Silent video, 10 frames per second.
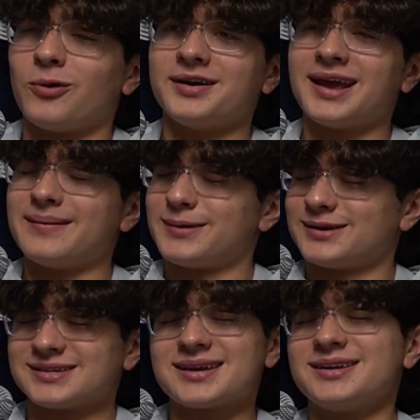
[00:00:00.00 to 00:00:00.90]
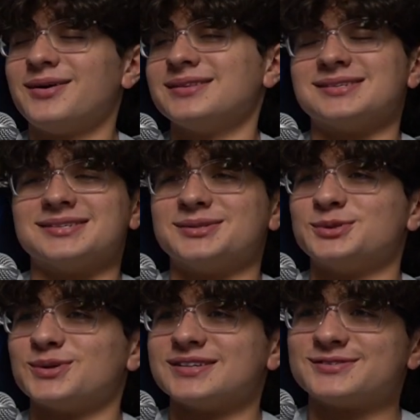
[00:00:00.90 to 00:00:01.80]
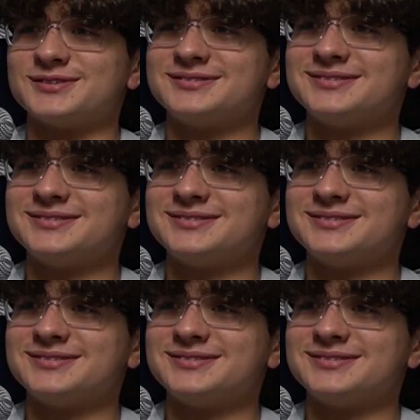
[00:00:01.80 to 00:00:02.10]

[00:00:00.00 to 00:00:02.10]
one game and I was like, you know what, this is too stressful.